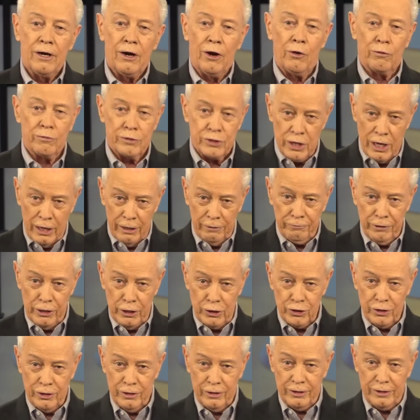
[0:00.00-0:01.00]
on
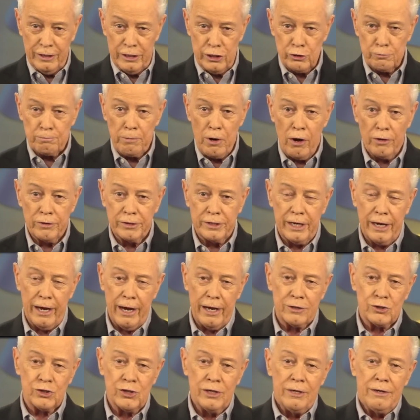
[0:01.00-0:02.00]
television and these
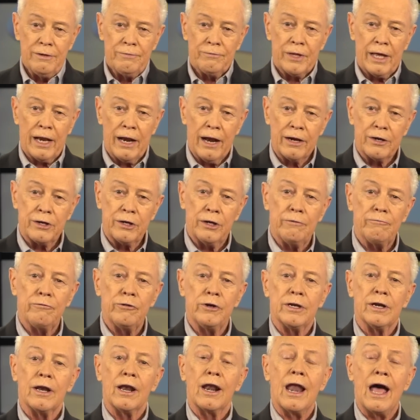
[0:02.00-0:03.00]
broadcasts that I
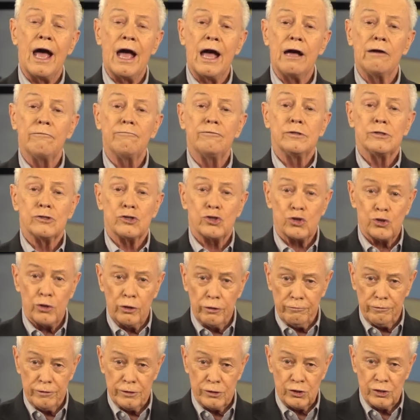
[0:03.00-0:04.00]
cover in a live
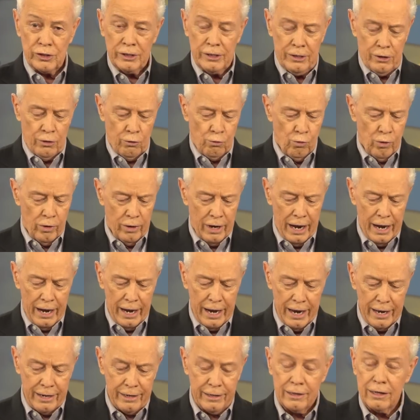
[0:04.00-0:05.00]
service where I
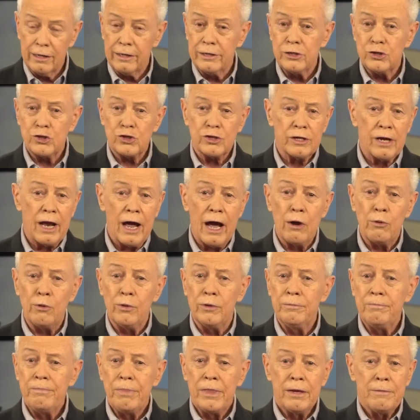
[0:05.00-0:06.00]
had at least an
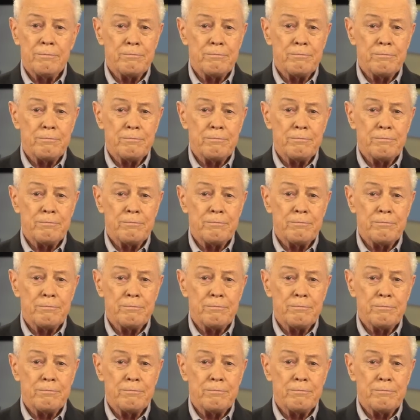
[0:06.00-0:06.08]
hour,